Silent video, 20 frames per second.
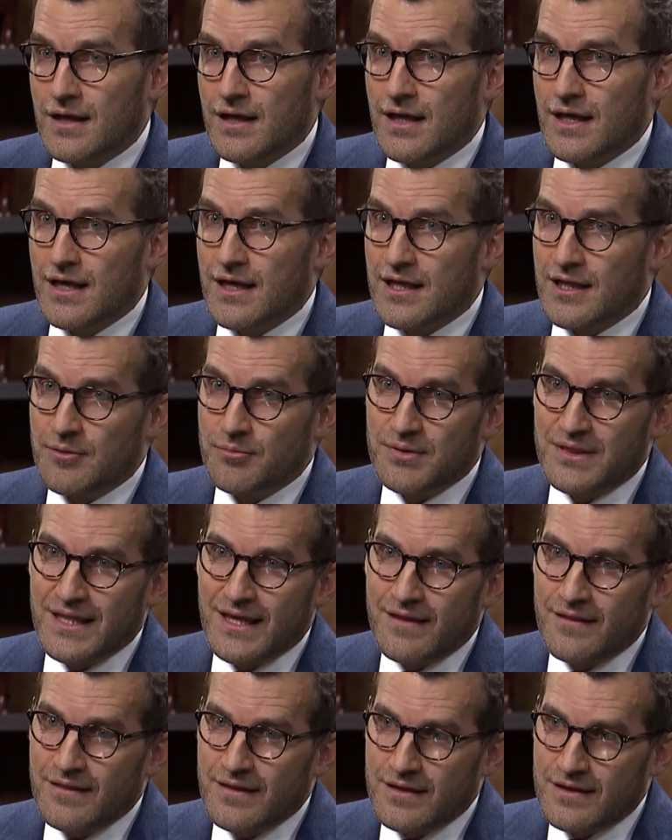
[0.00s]
Uh, but
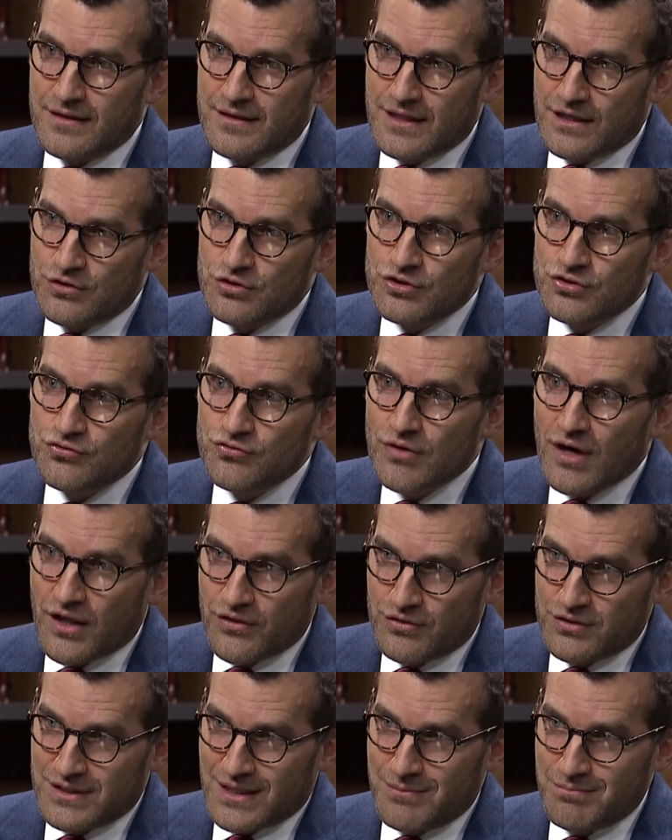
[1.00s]
then there are two
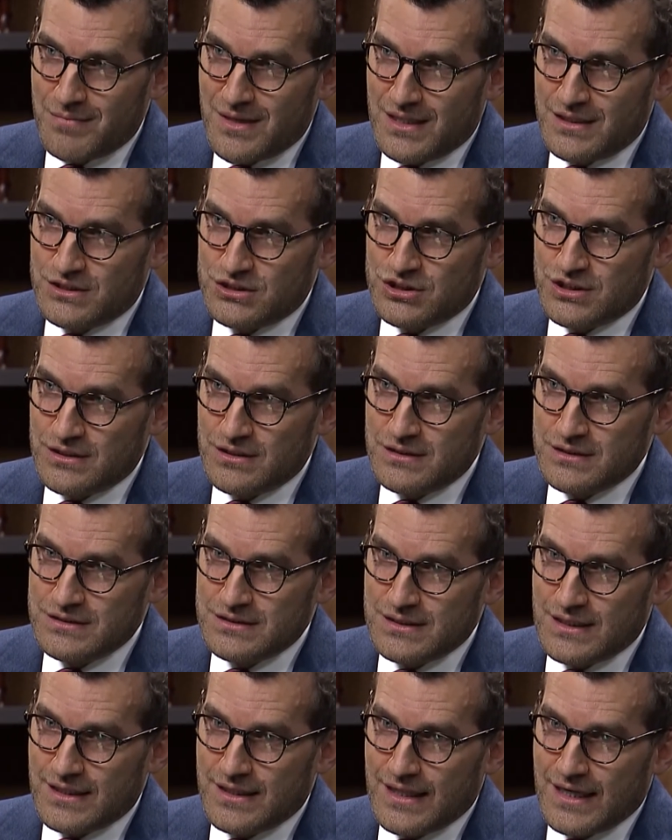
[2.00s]
other
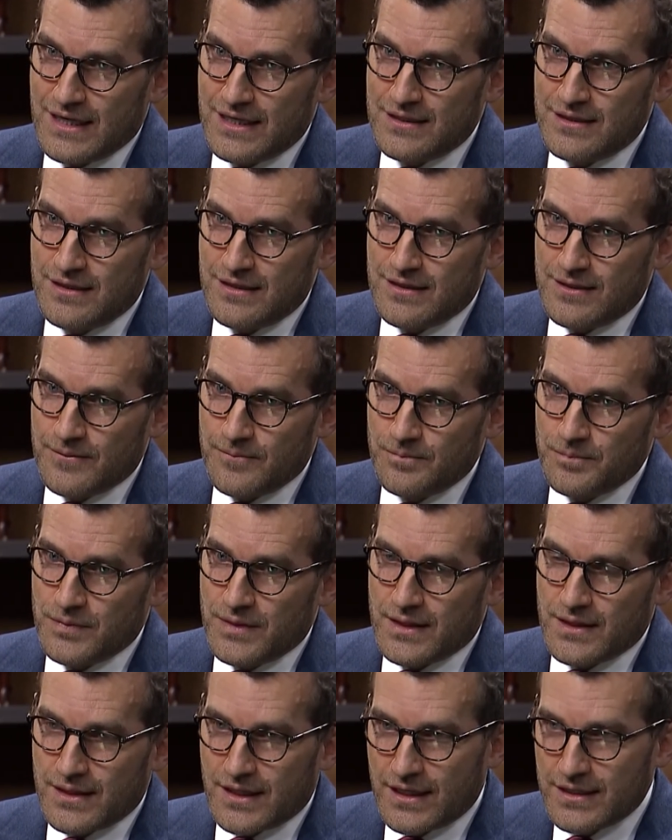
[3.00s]
dimensions that mm
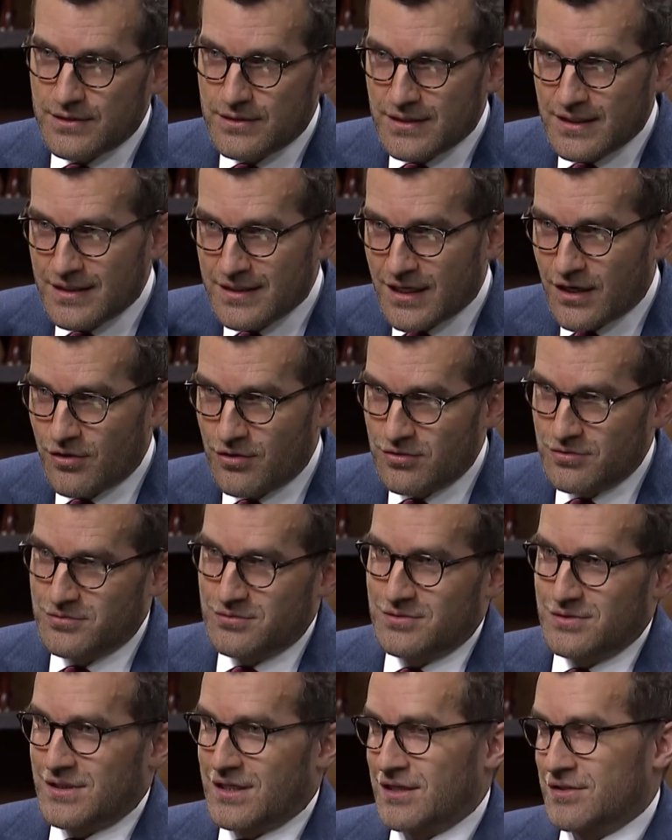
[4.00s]
like in our
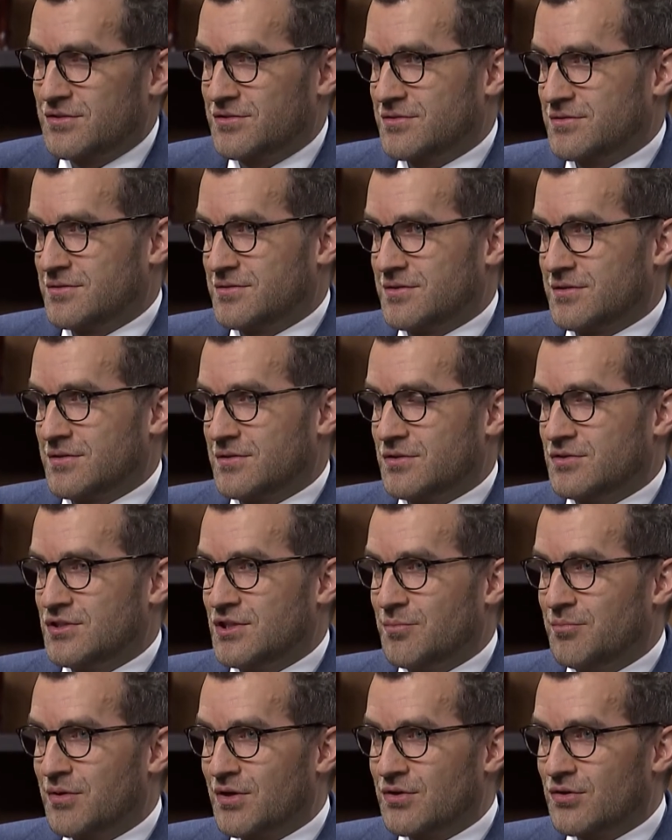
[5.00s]
like uh,
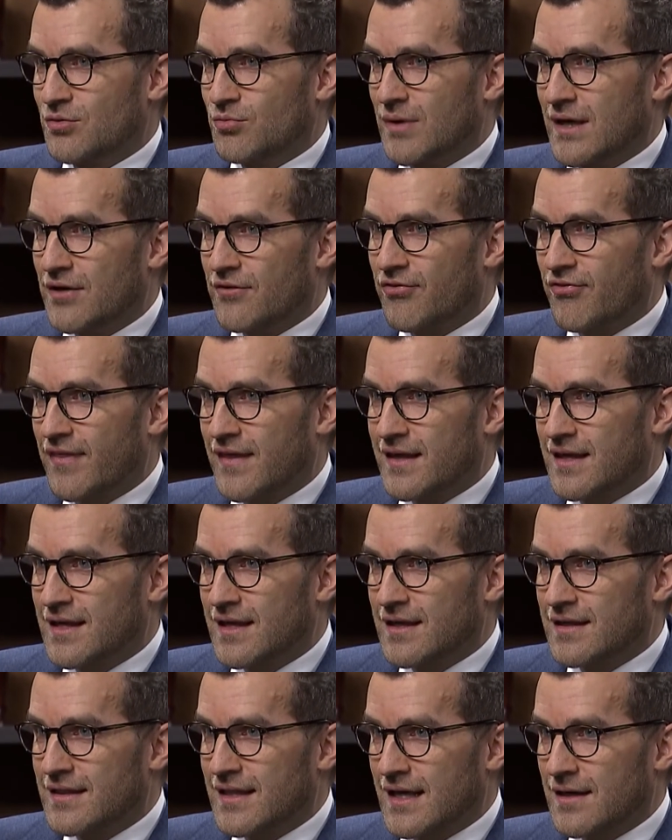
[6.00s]
typical way of
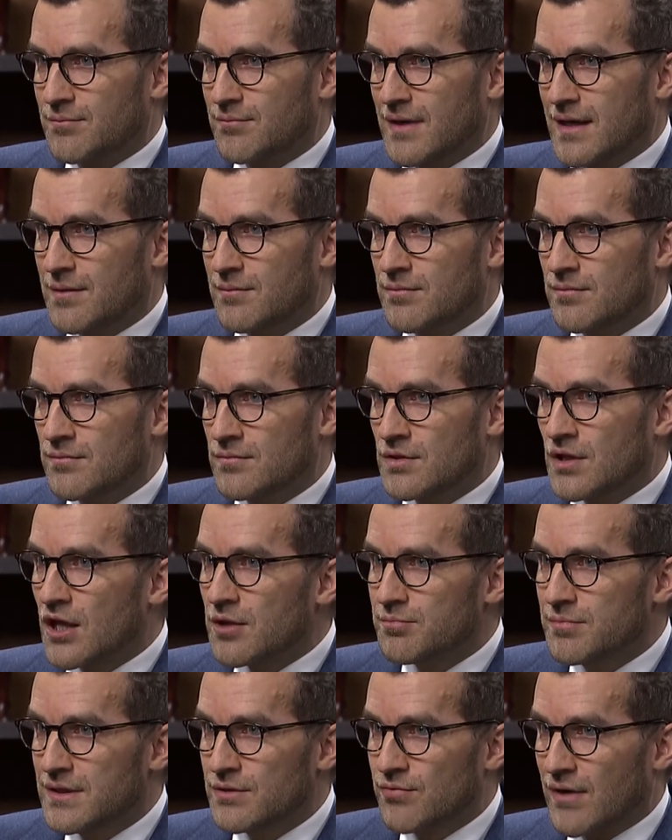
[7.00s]
thinking that may
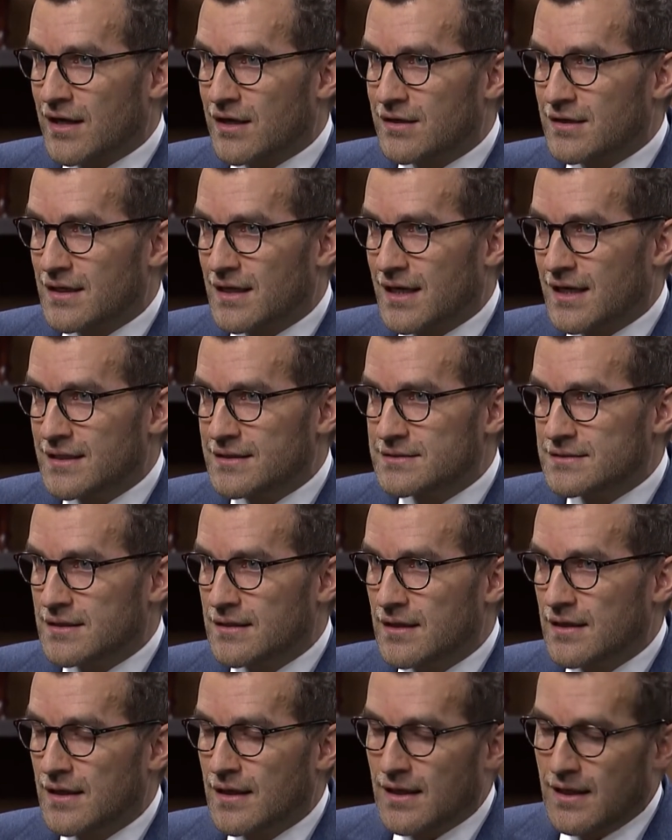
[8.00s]
not be recognized.
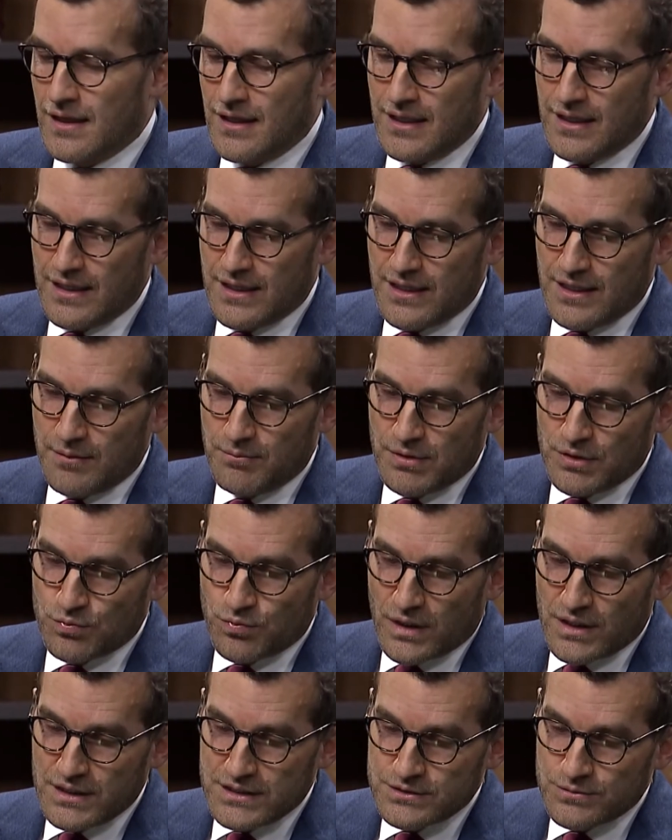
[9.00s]
Uh, but
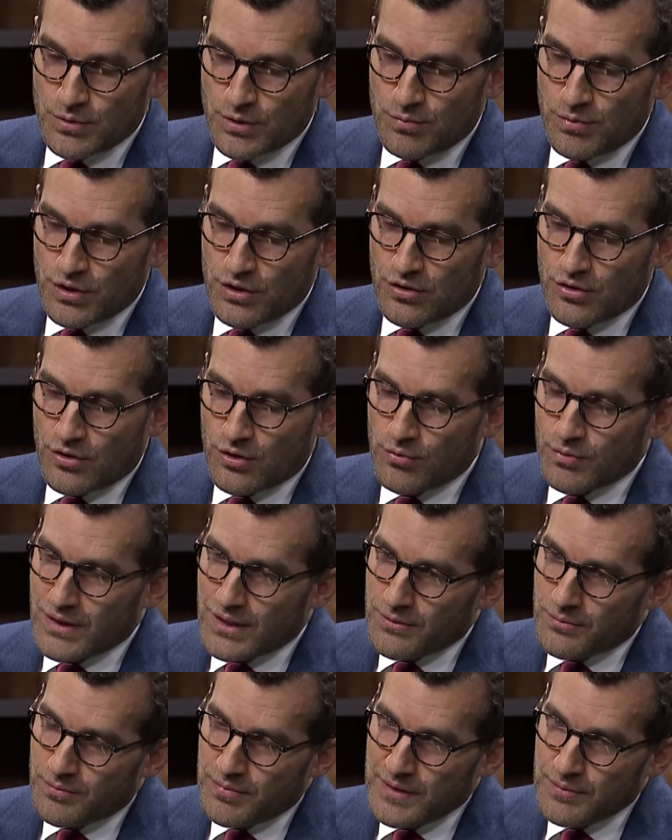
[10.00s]
one is what we call
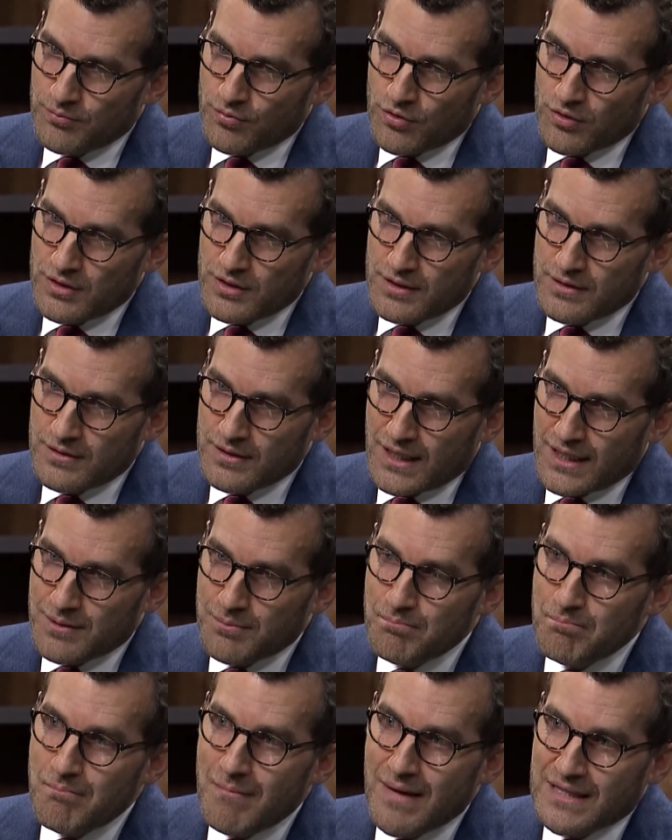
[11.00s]
where people like
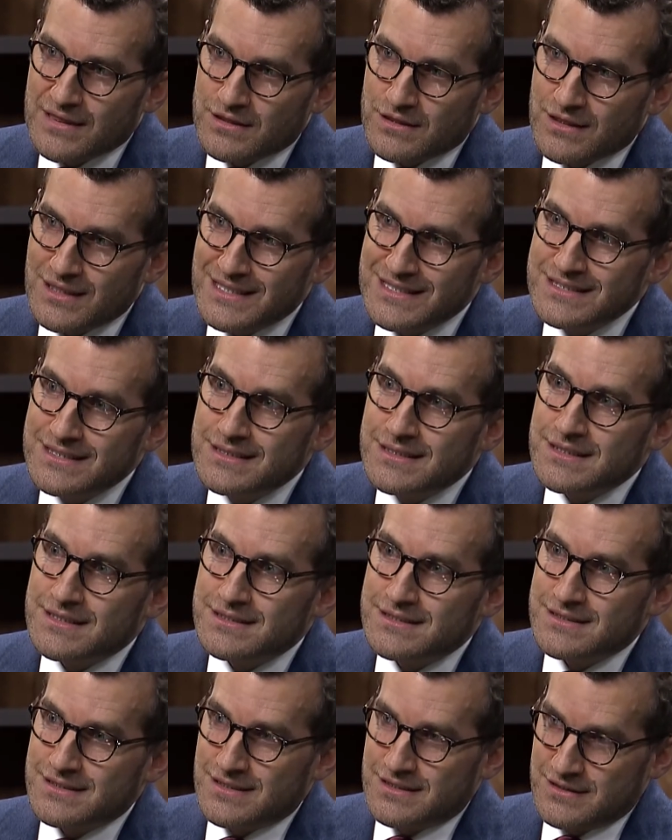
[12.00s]
mentally
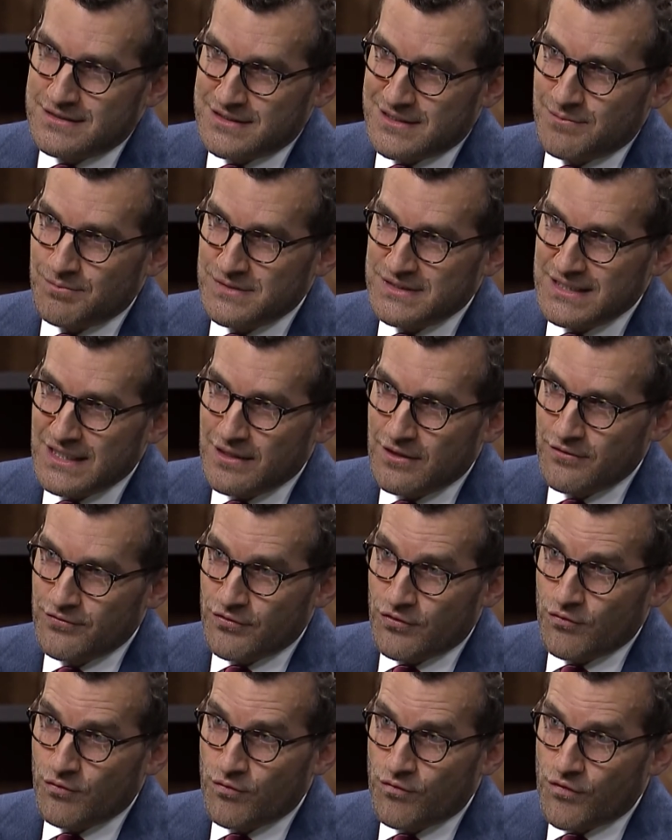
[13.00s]
distance themselves
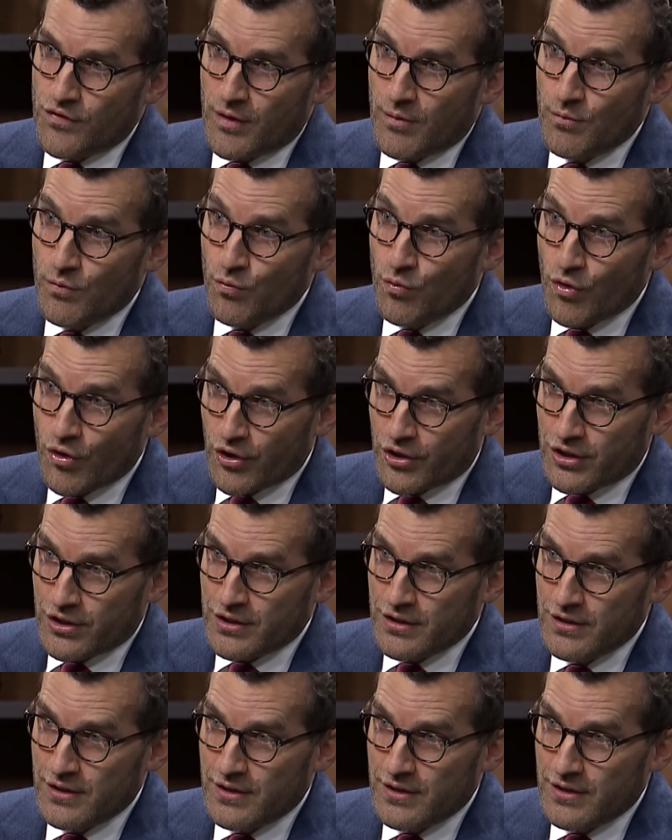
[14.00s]
from work